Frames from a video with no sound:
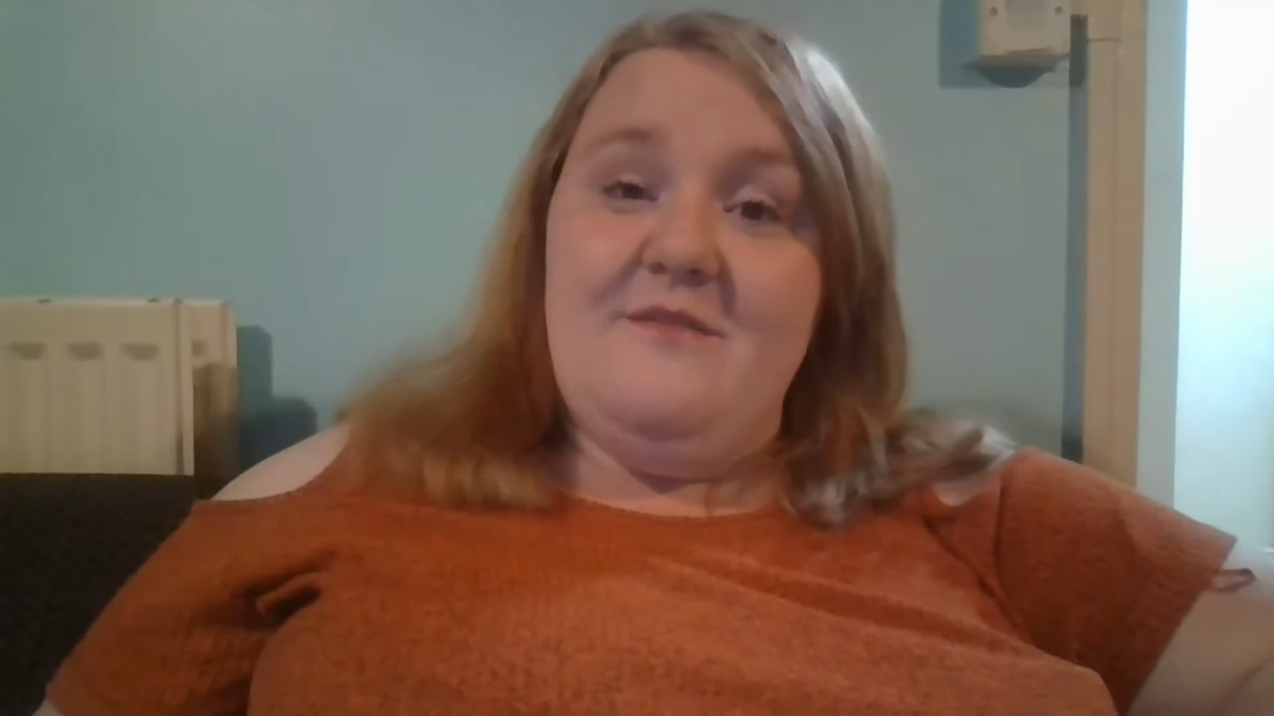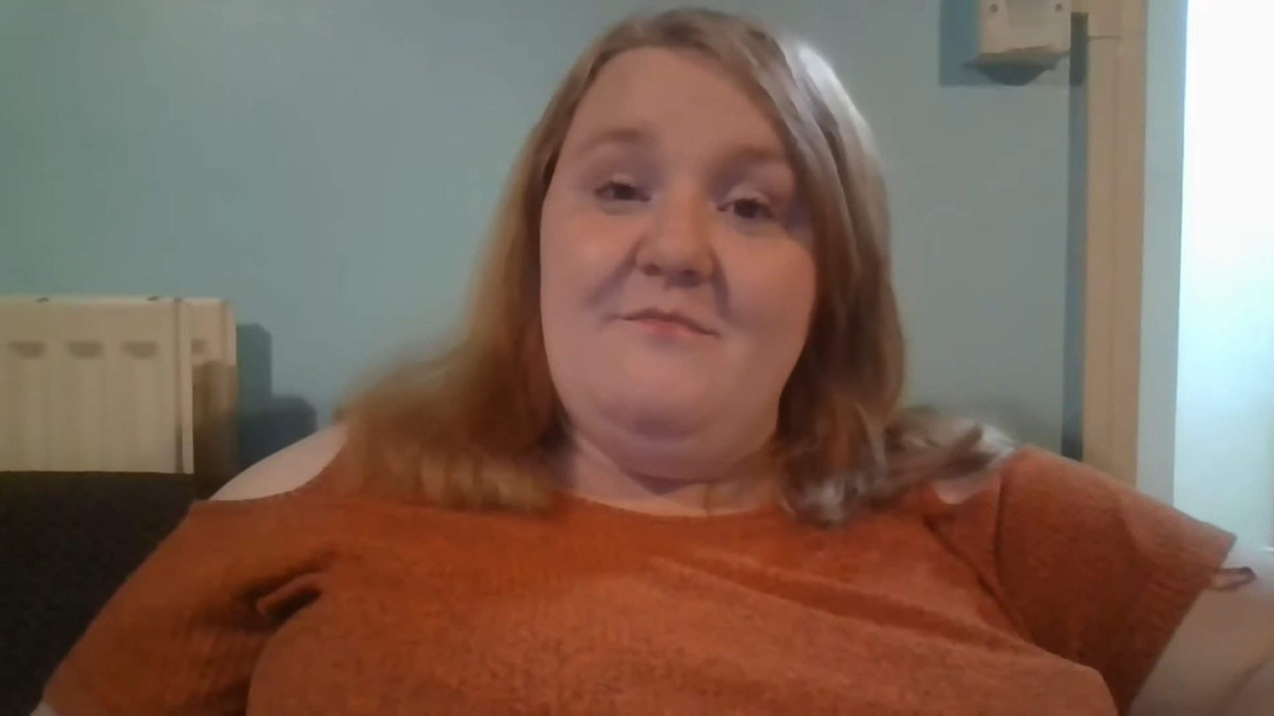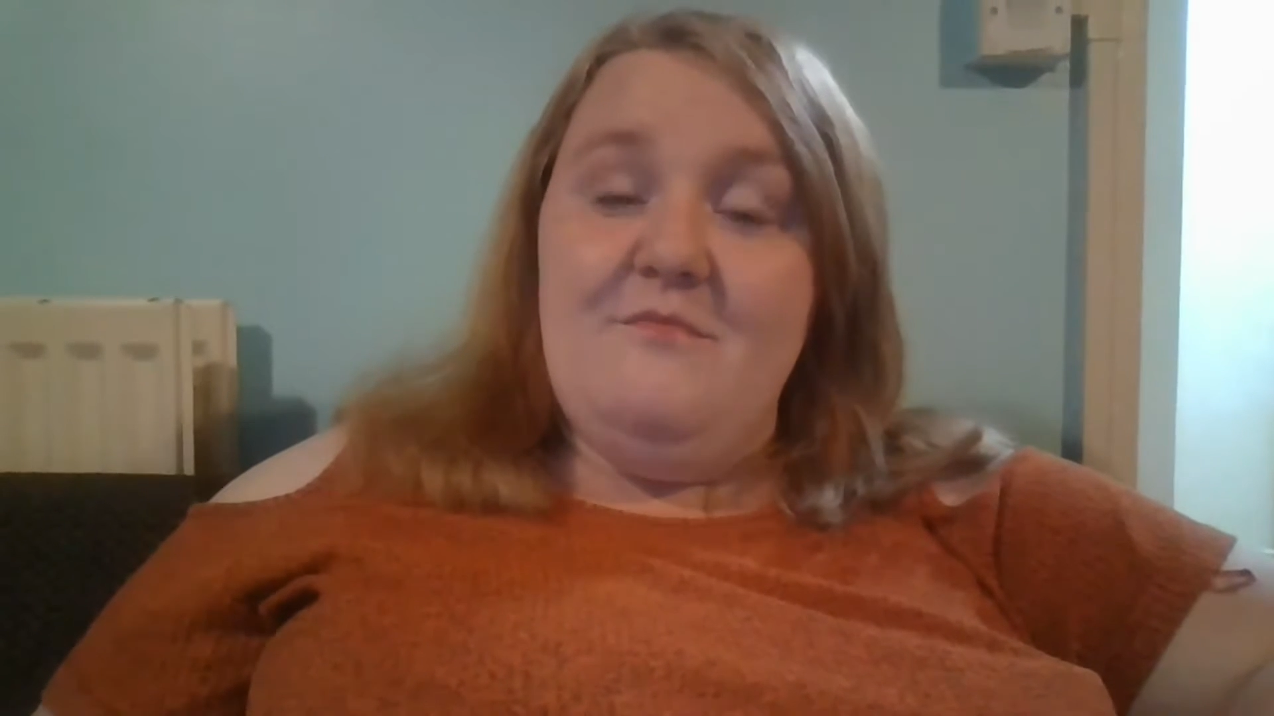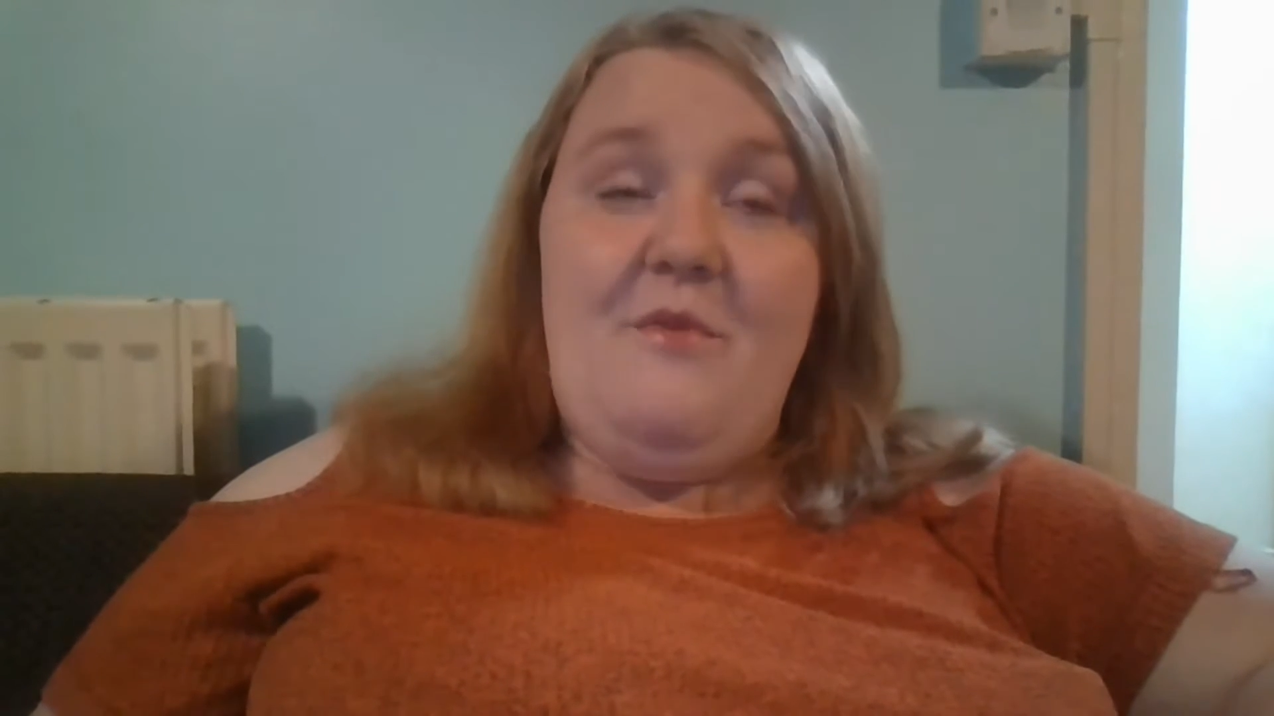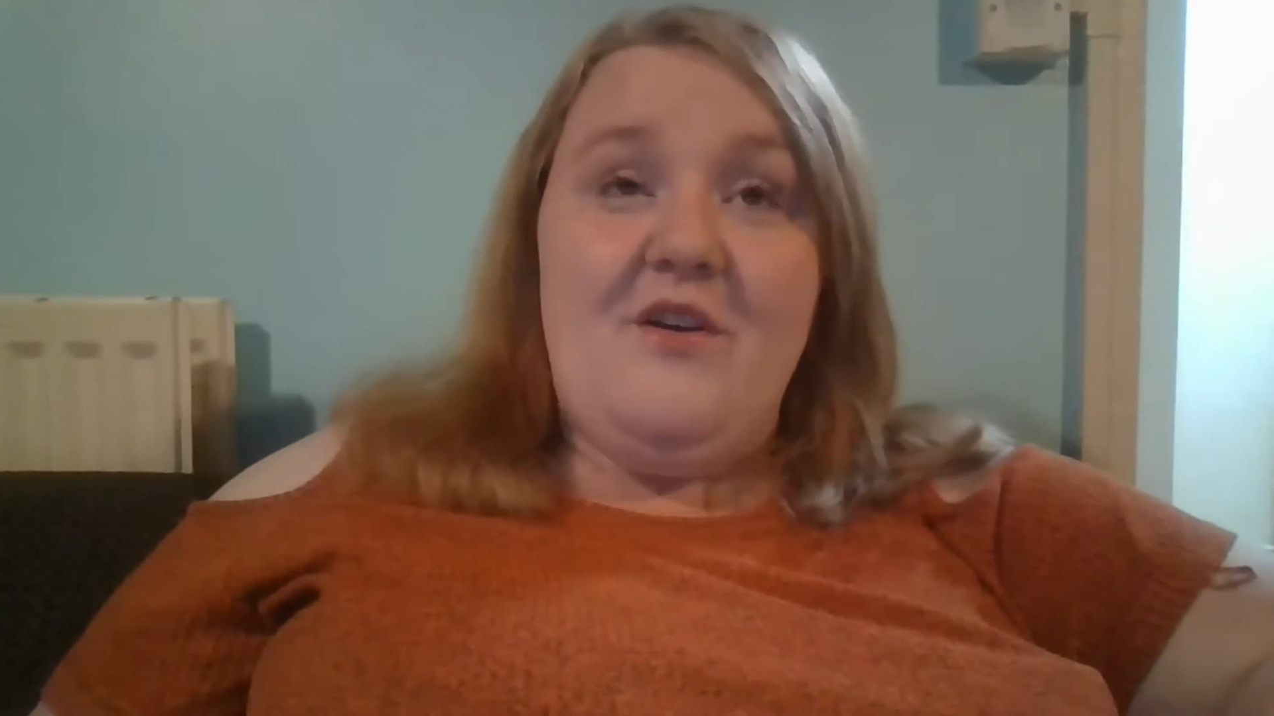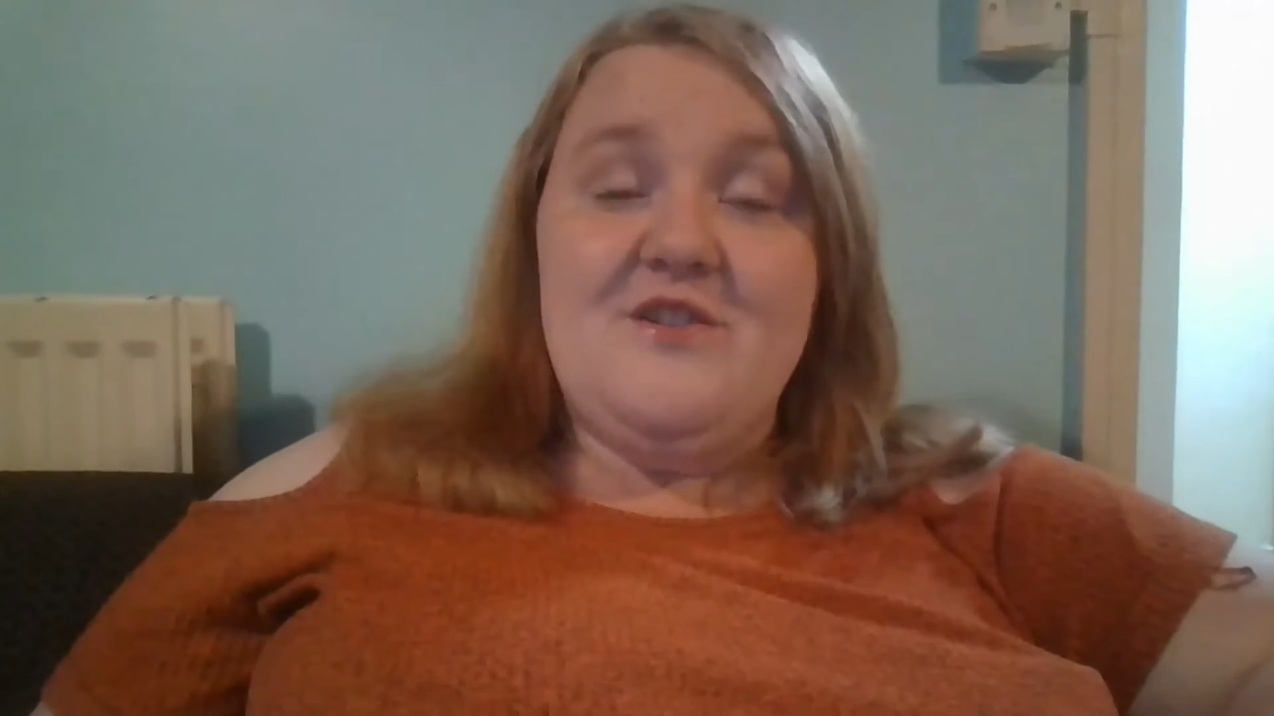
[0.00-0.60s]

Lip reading: my